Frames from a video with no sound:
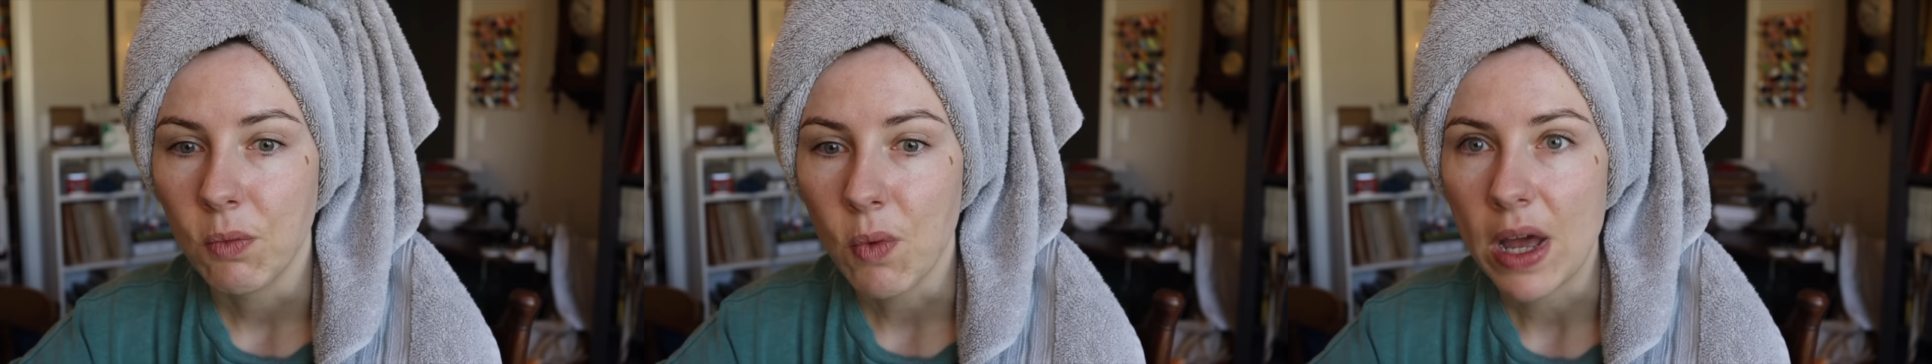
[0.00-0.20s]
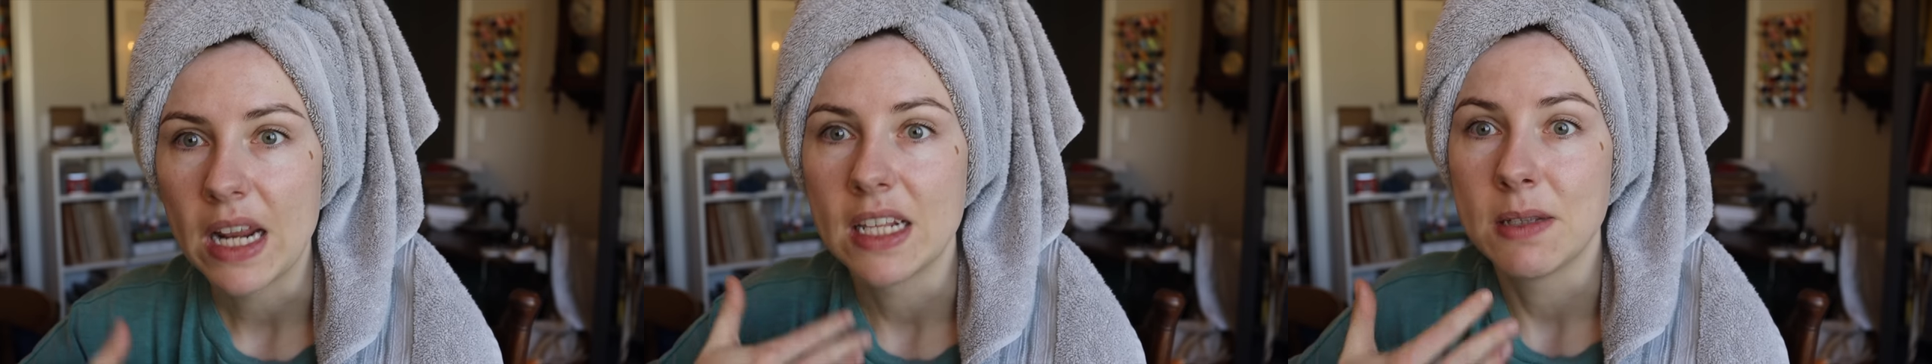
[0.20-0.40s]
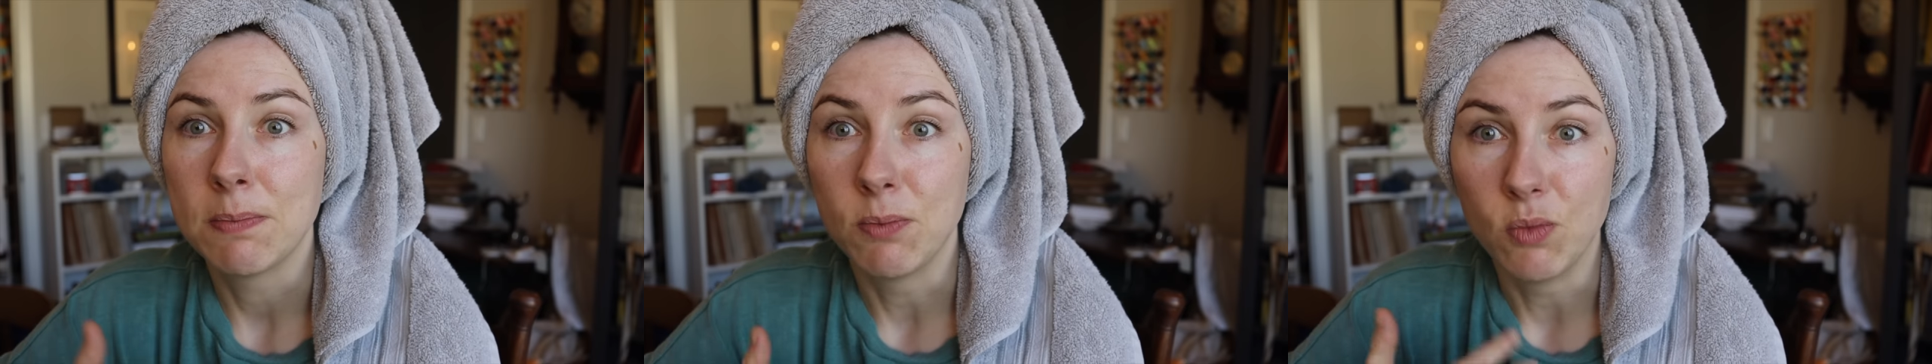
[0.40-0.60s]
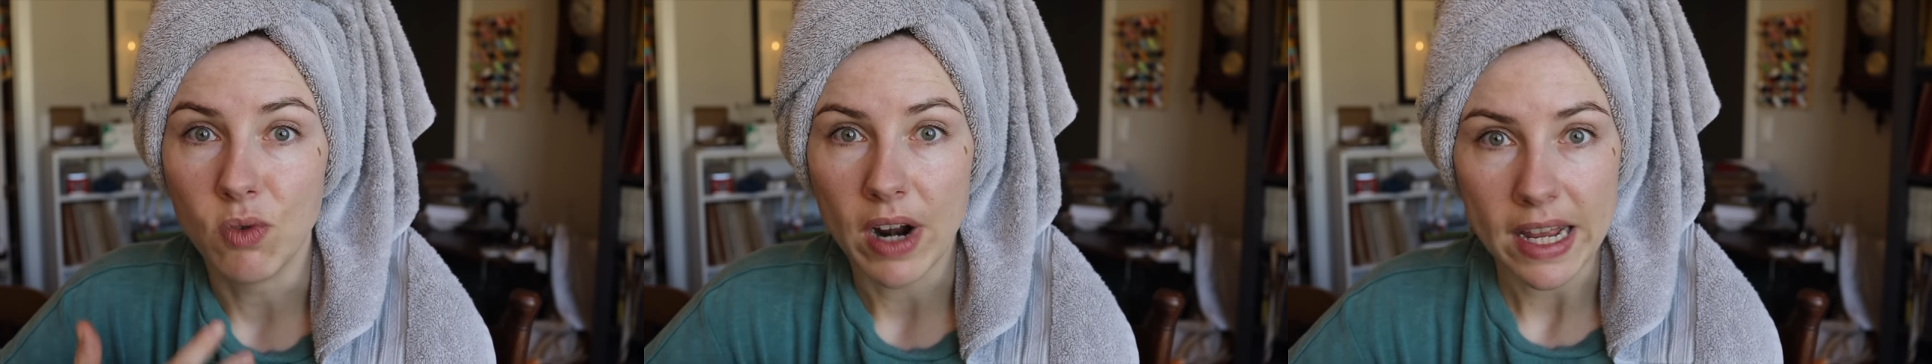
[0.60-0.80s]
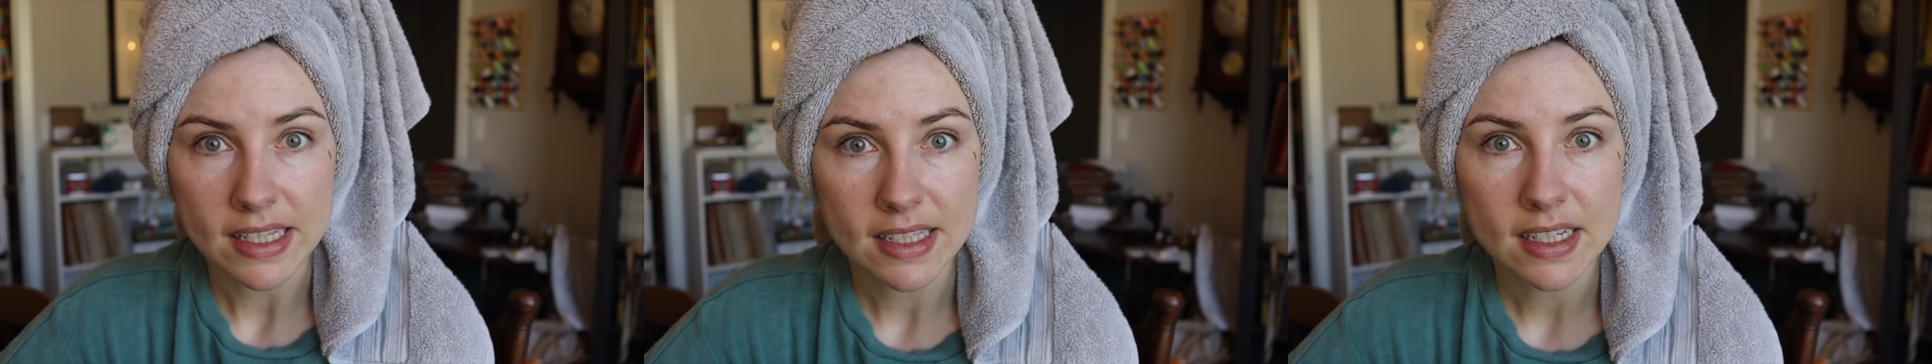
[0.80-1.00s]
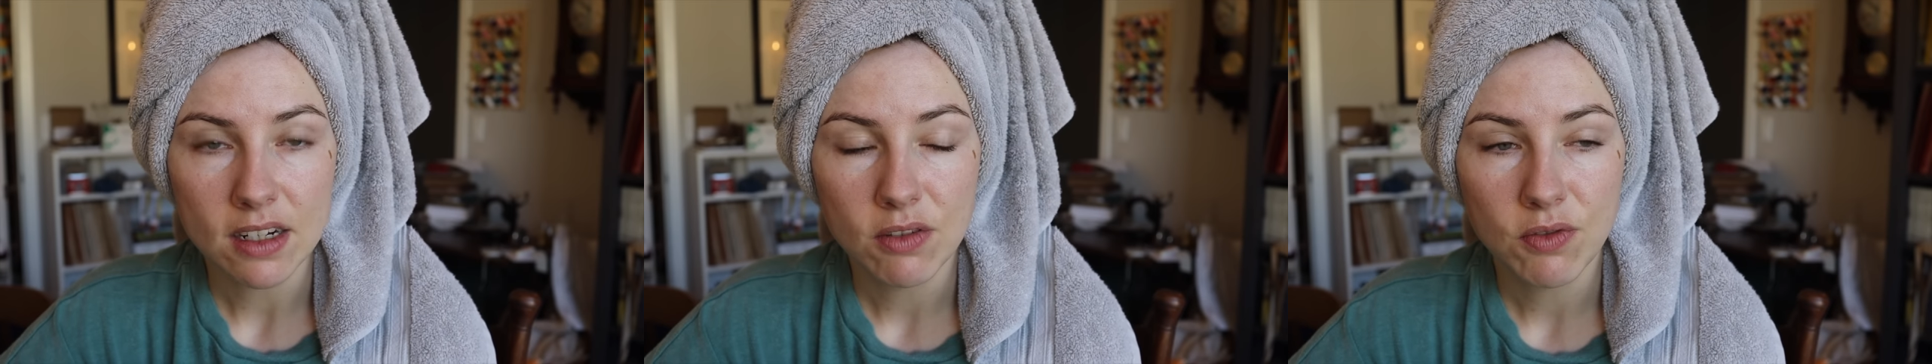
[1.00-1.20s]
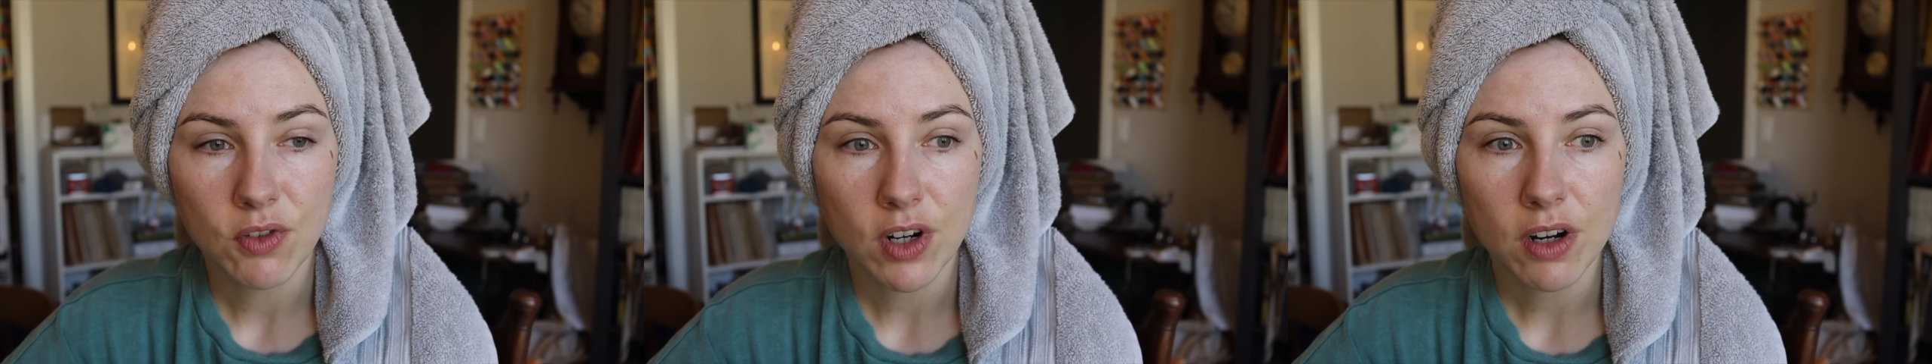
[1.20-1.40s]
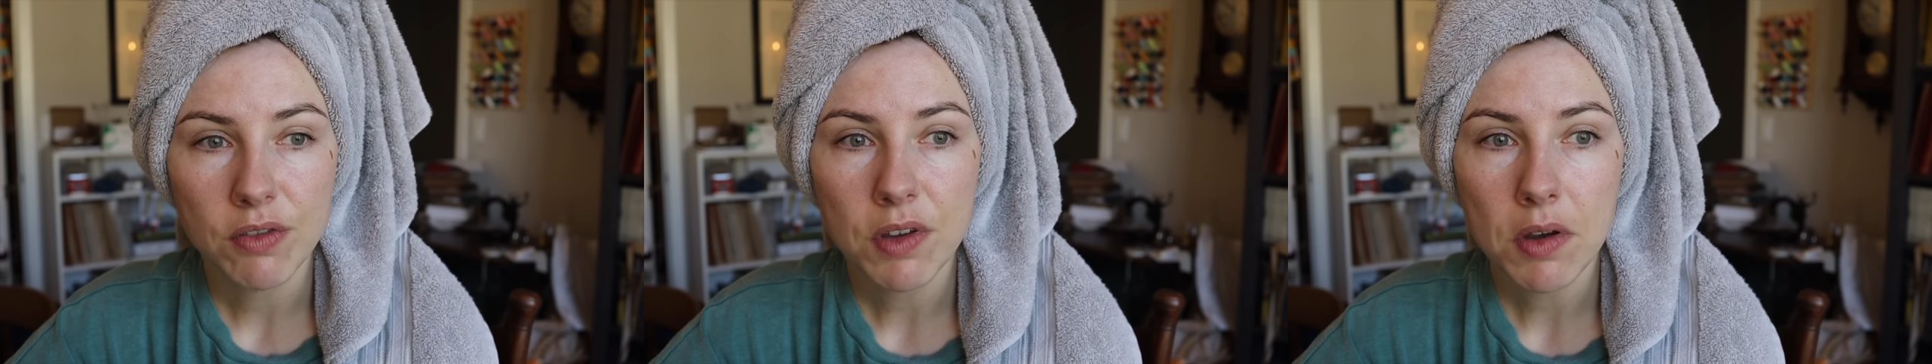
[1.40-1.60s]
when it's rested
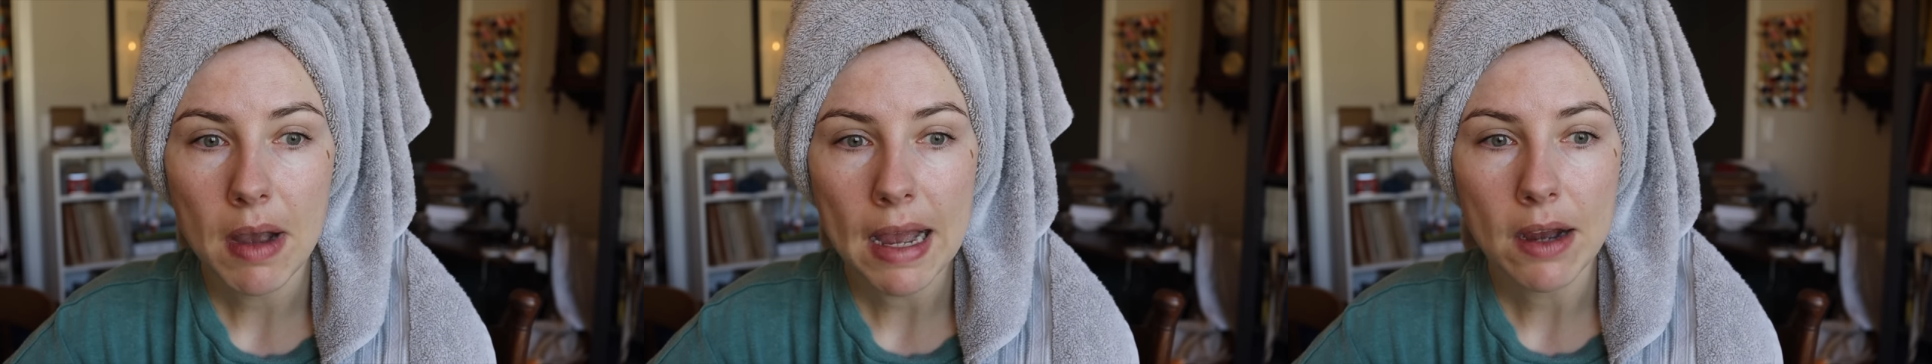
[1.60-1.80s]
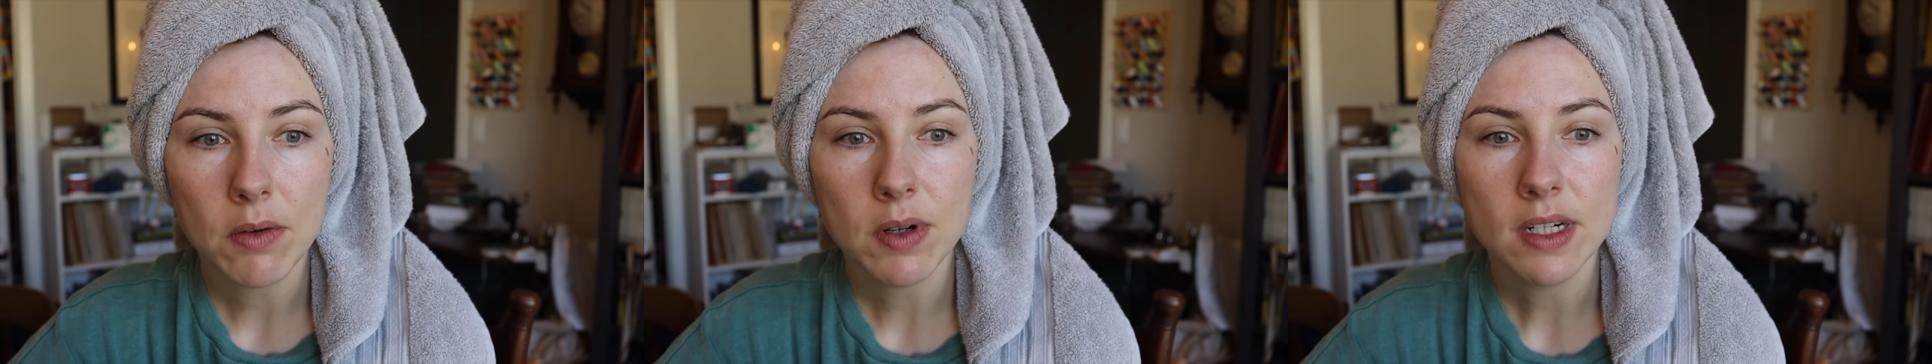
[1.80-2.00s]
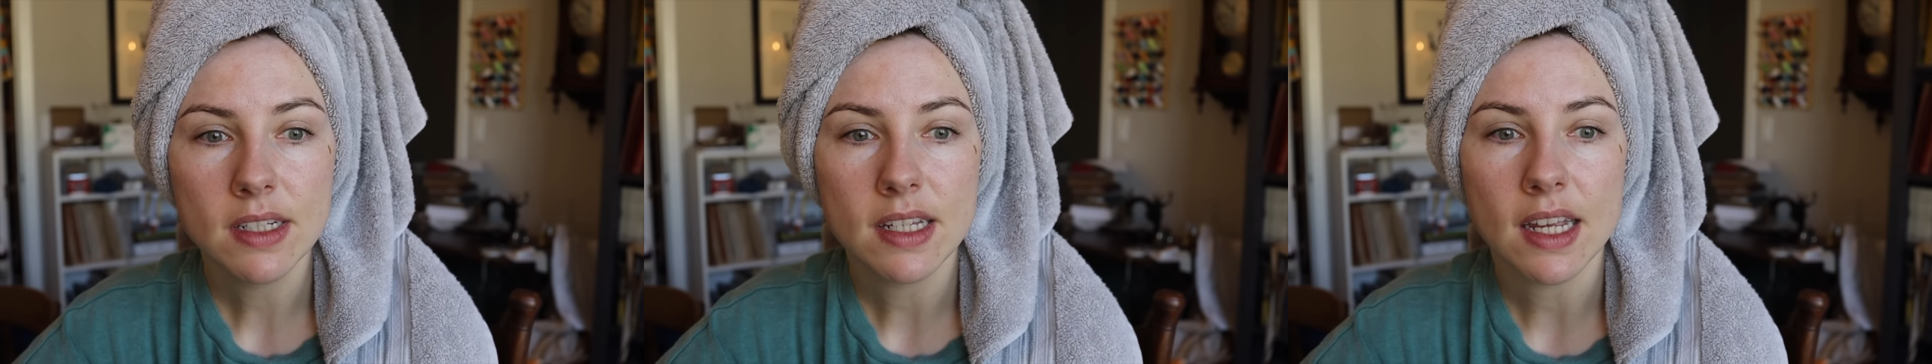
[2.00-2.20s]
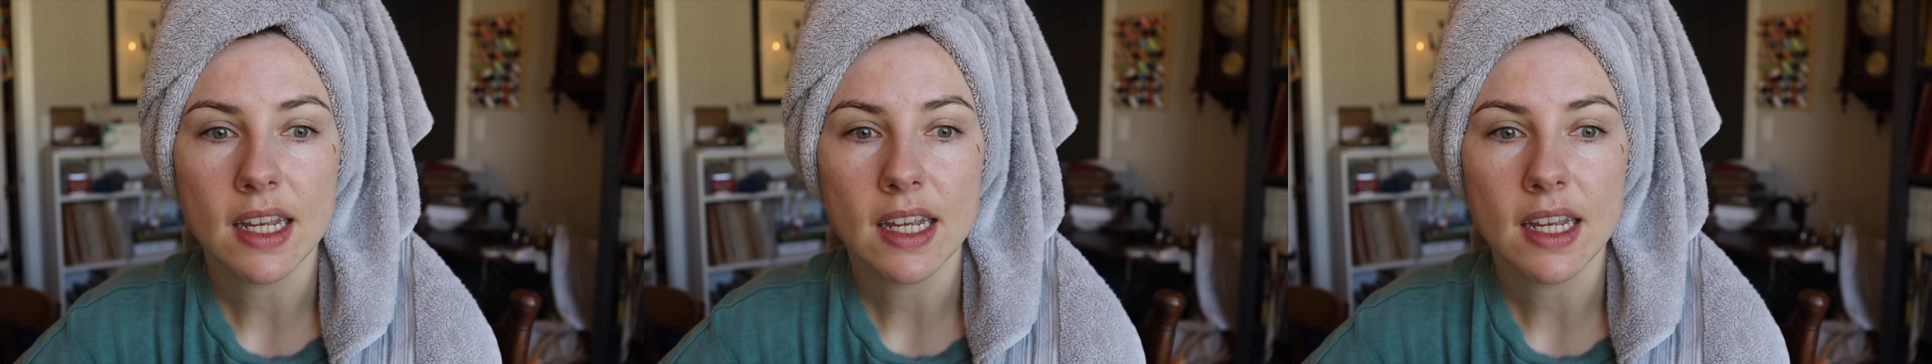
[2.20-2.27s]
for a few hours,